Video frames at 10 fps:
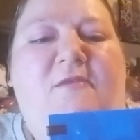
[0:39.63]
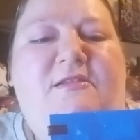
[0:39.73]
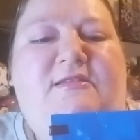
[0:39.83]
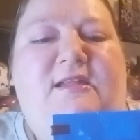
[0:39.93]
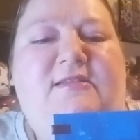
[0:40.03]

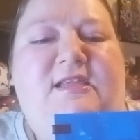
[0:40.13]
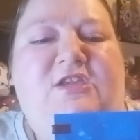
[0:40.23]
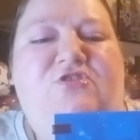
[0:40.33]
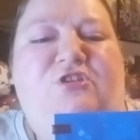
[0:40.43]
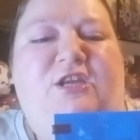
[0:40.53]
it says they
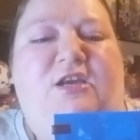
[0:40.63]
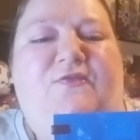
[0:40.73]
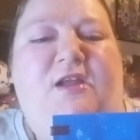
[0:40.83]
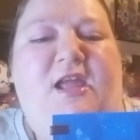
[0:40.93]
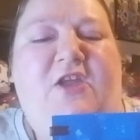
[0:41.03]
usually go
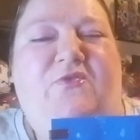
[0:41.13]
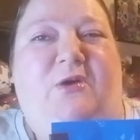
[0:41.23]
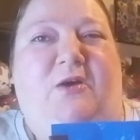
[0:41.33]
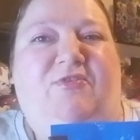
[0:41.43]
for eight twelve.